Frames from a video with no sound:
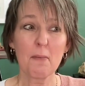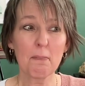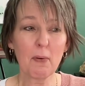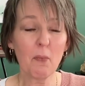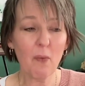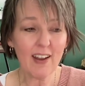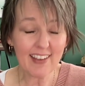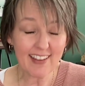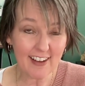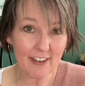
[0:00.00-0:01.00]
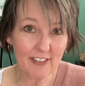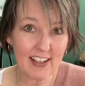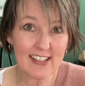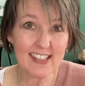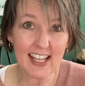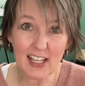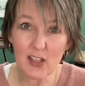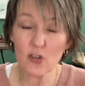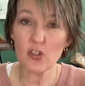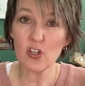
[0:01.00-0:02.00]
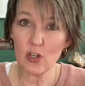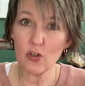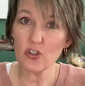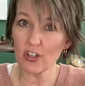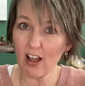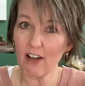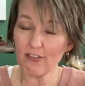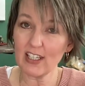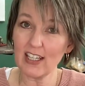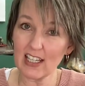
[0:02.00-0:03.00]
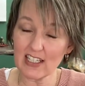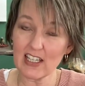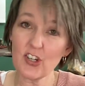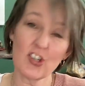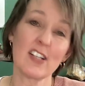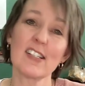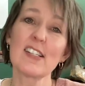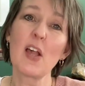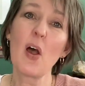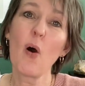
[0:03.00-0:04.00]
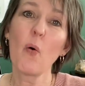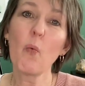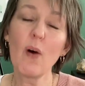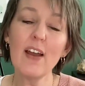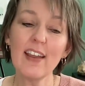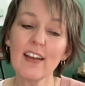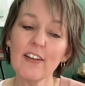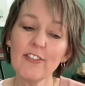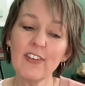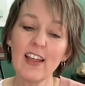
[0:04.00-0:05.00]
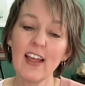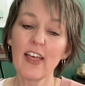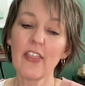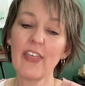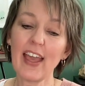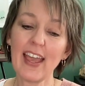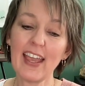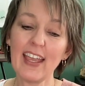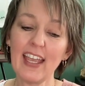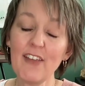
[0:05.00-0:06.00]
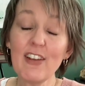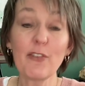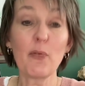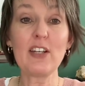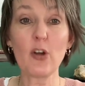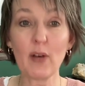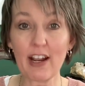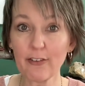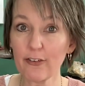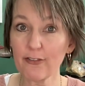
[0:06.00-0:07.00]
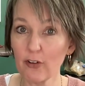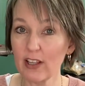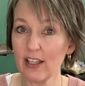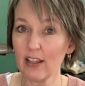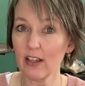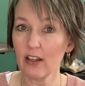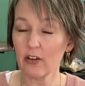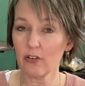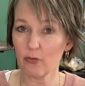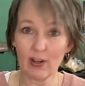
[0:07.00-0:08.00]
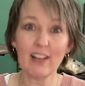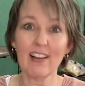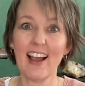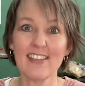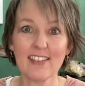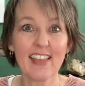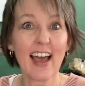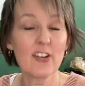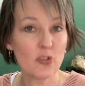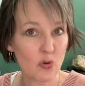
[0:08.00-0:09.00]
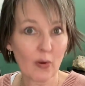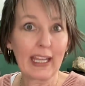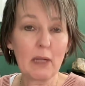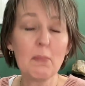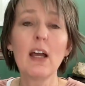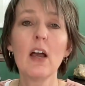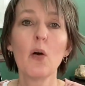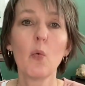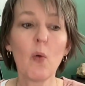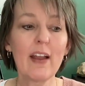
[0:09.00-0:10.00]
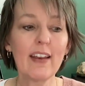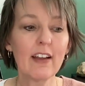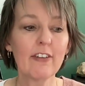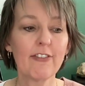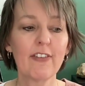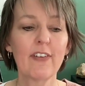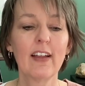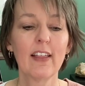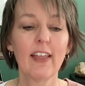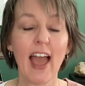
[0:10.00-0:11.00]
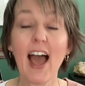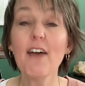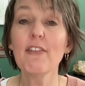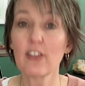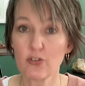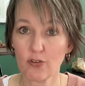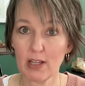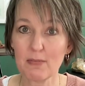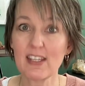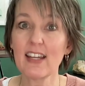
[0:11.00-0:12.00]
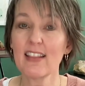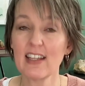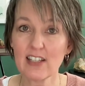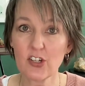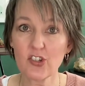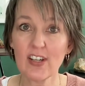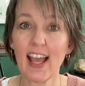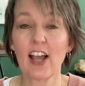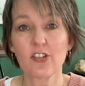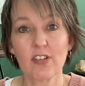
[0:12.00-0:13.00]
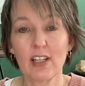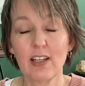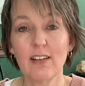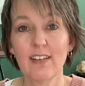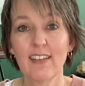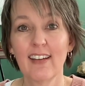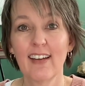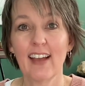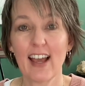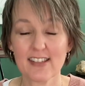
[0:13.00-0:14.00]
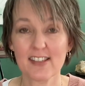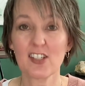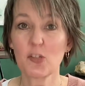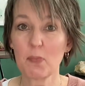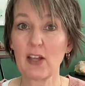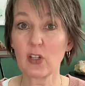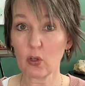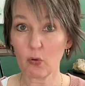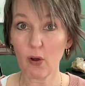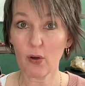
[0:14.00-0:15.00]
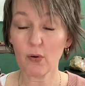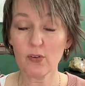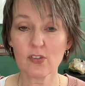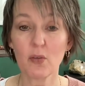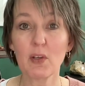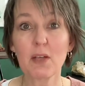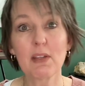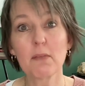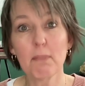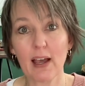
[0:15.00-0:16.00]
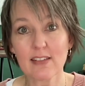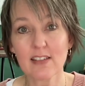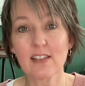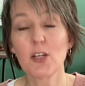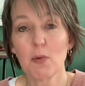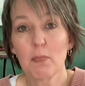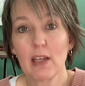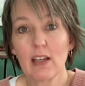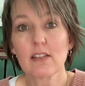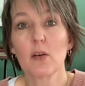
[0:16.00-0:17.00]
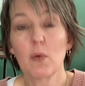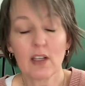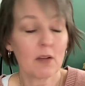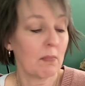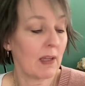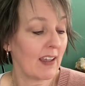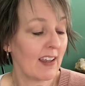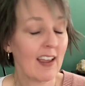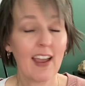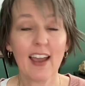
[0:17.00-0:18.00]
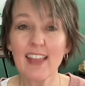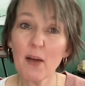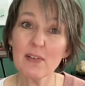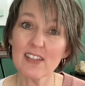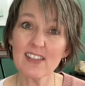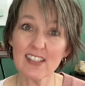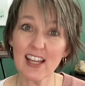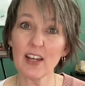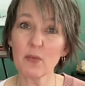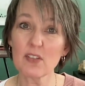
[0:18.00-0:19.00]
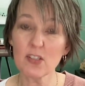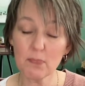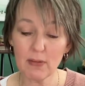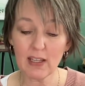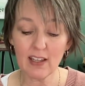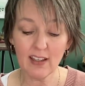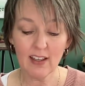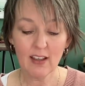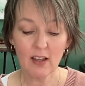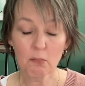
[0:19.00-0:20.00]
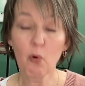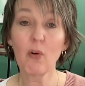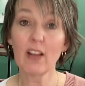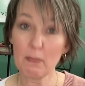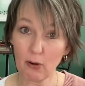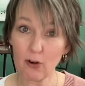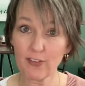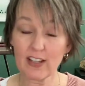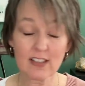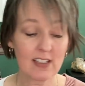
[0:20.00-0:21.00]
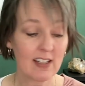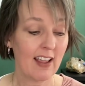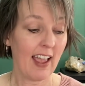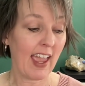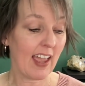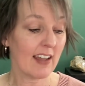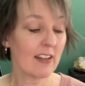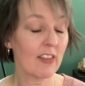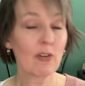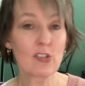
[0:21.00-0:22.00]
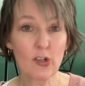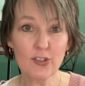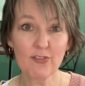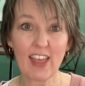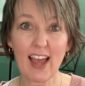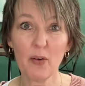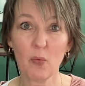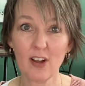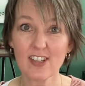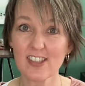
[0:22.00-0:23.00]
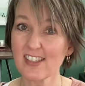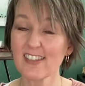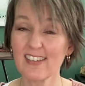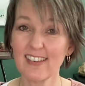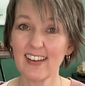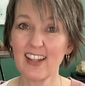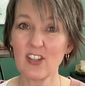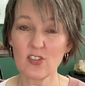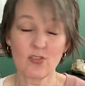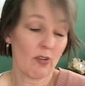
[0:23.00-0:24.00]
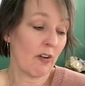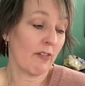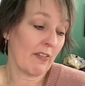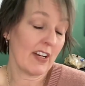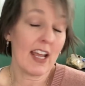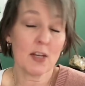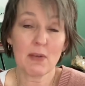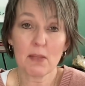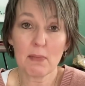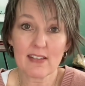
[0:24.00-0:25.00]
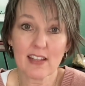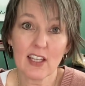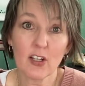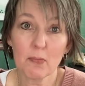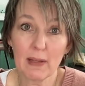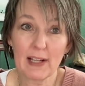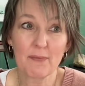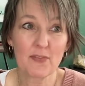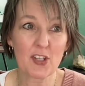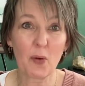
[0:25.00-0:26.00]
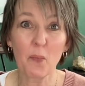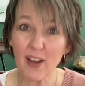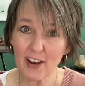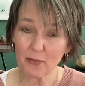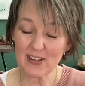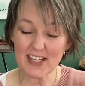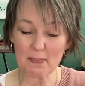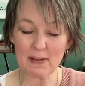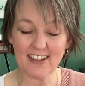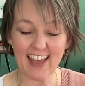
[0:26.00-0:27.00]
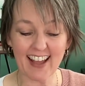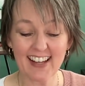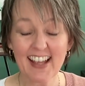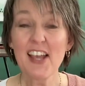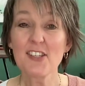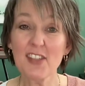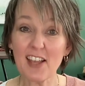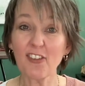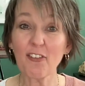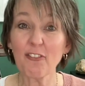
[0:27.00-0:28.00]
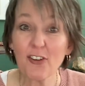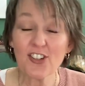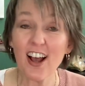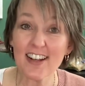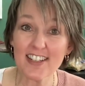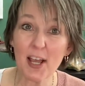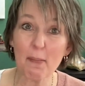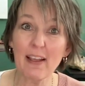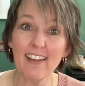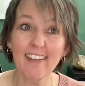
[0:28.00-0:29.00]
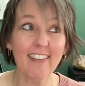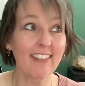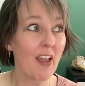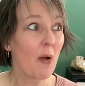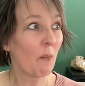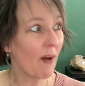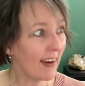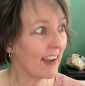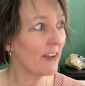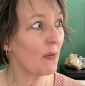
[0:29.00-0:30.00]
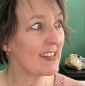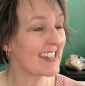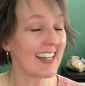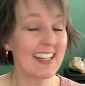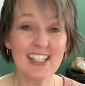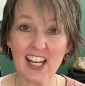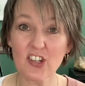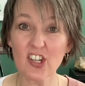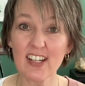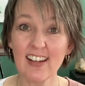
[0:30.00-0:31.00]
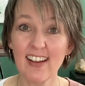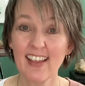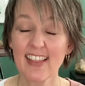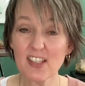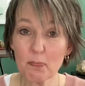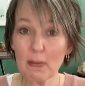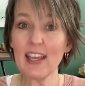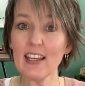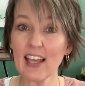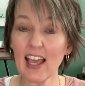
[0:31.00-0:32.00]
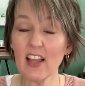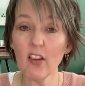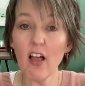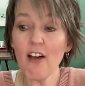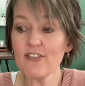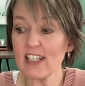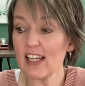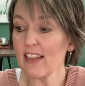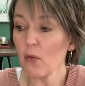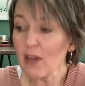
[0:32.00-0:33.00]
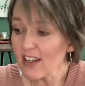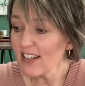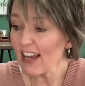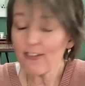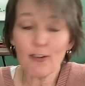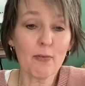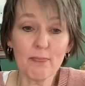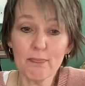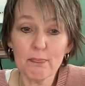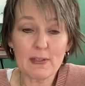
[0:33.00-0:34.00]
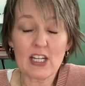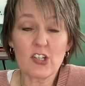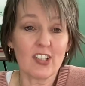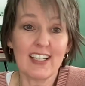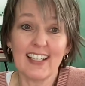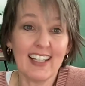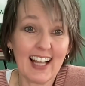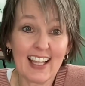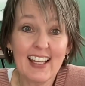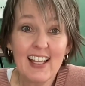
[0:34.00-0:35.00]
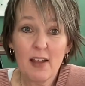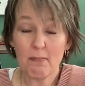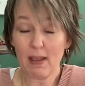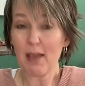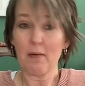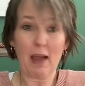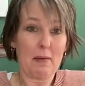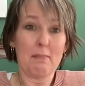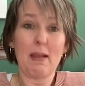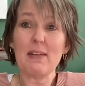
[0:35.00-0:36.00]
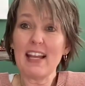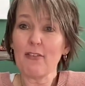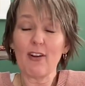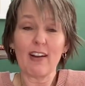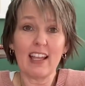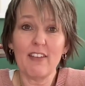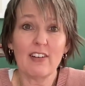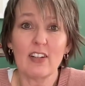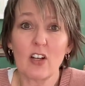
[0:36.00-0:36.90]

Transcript: But what if, in setting those huge, lofty intentions, what if even if we don't ever fully realize that dream, what if having the dream, setting the intention, actually has us expand and grow so that we can be the best human beings that we can be? And that was his intent, was to be morally perfect. And the result of that was he strove every day to be the best that he could be. So what if we step into that? So that's the first hot tip, is what if we set an intention that's big and lofty that we could never potentially, like, maybe never even